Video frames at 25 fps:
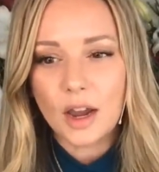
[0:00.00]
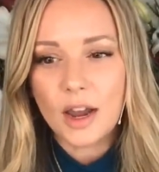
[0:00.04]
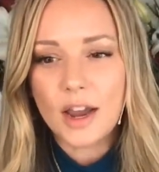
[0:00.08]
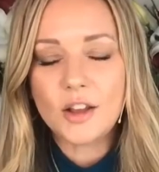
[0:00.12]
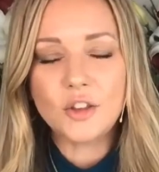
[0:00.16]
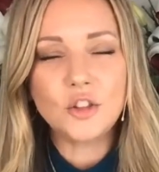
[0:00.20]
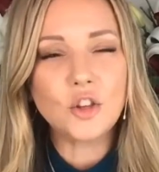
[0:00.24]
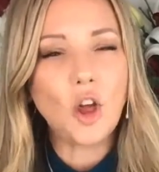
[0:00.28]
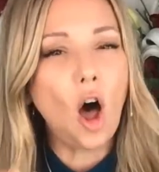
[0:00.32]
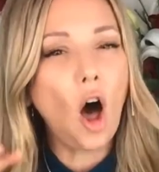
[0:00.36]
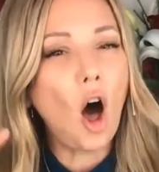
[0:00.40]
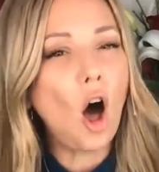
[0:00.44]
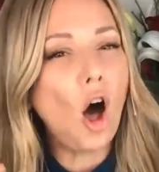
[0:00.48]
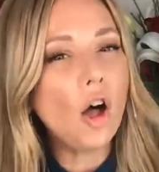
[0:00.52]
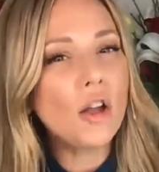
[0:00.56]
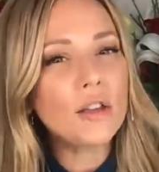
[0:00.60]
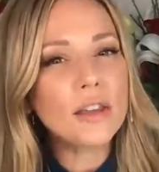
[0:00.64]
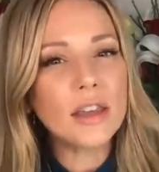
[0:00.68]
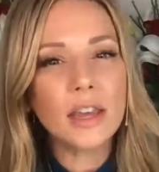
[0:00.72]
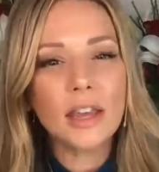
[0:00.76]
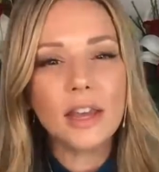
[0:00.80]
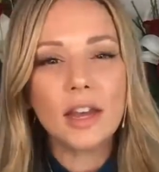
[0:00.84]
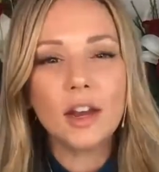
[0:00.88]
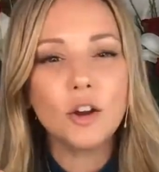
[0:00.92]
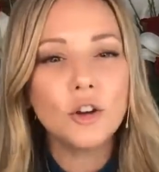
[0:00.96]
It's all
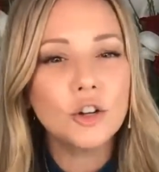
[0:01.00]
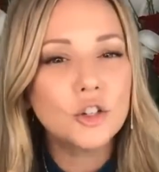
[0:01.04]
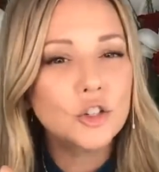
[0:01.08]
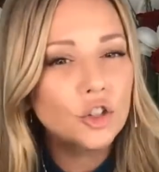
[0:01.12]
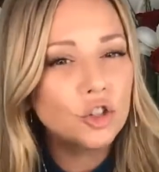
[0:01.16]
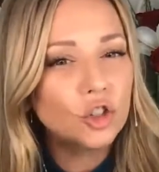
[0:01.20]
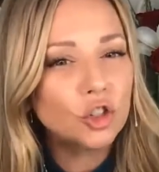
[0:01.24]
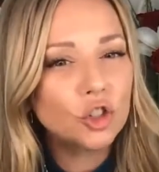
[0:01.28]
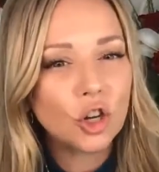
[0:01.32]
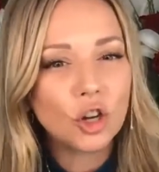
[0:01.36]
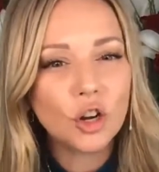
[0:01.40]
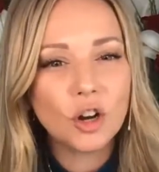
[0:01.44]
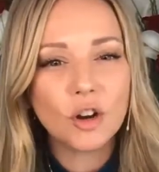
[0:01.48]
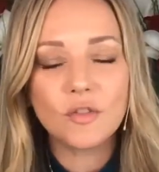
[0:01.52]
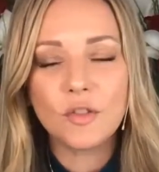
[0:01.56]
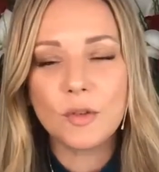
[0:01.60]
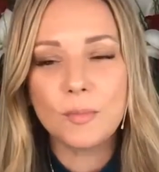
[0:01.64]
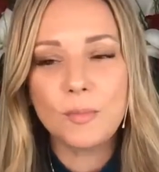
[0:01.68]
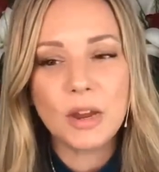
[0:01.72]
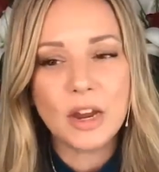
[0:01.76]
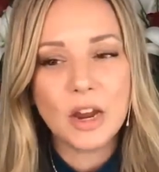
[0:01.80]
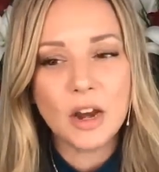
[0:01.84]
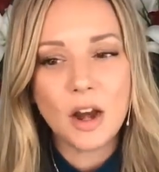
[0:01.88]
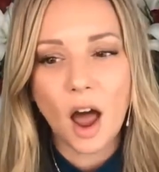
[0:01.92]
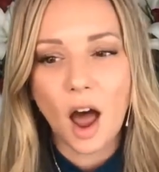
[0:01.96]
here to serve
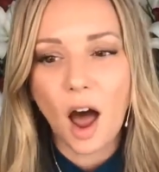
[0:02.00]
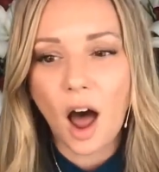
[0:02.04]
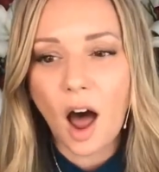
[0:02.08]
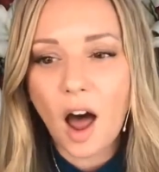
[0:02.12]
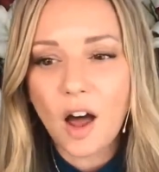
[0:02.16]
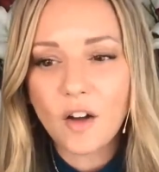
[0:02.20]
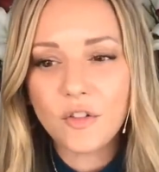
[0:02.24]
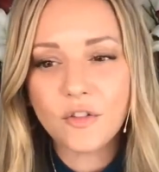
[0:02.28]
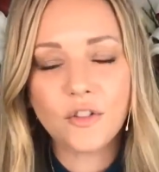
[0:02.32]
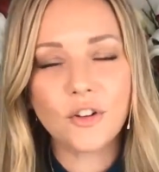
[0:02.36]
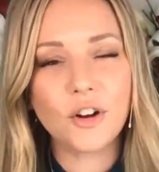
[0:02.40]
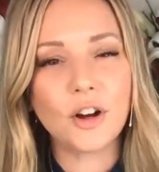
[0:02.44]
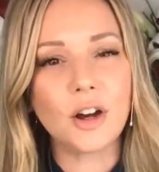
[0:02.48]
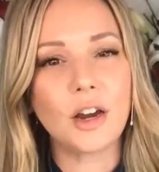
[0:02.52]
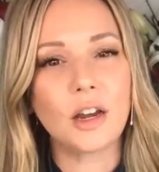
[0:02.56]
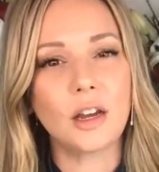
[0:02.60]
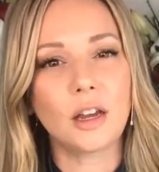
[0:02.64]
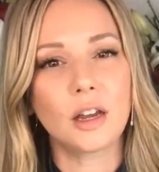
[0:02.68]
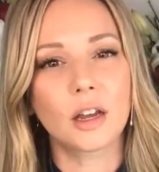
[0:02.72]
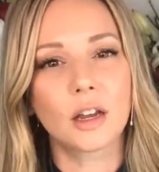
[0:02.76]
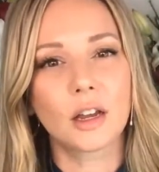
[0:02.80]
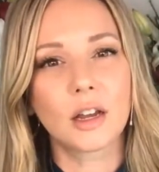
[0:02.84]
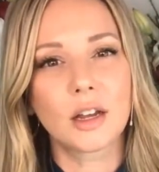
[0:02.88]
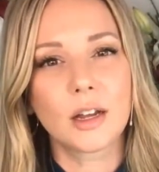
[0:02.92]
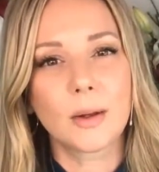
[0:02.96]
and be an
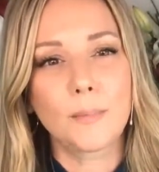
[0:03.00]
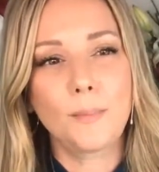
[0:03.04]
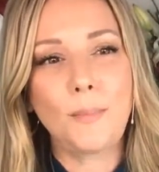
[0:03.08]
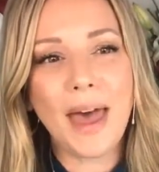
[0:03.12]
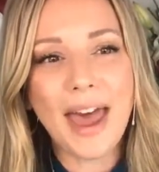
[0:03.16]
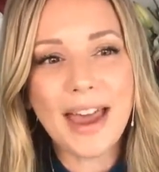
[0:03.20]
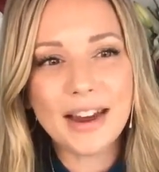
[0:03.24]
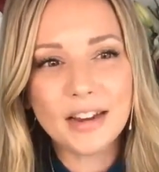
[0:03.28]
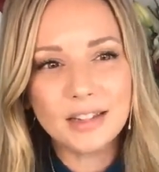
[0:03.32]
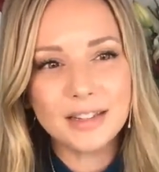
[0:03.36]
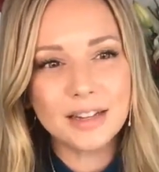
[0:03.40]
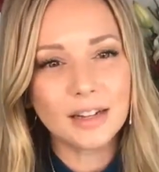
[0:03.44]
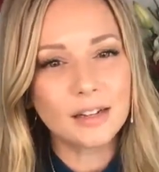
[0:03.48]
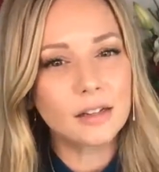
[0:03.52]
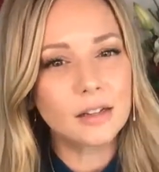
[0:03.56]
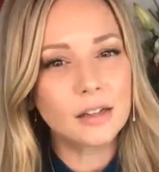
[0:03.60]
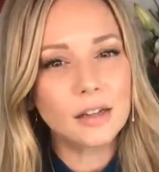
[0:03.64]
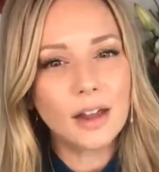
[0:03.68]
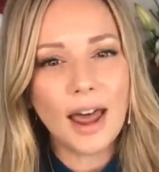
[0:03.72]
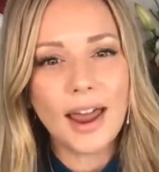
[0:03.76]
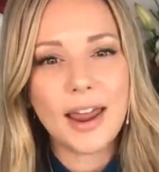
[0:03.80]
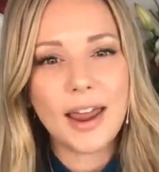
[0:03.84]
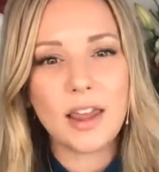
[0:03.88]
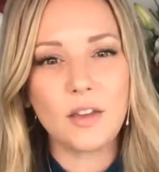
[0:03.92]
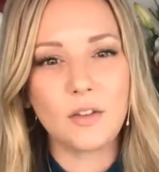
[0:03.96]
offering back to
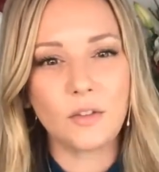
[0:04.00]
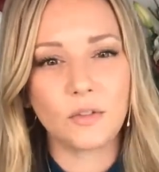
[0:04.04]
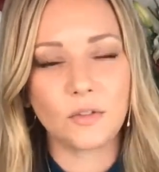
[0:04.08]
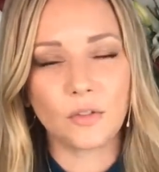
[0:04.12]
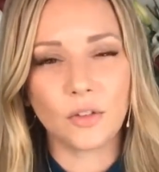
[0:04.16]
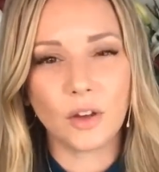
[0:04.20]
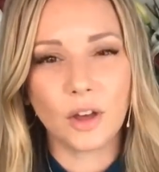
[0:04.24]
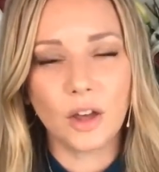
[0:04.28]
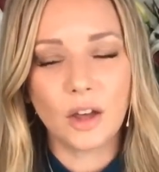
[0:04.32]
life.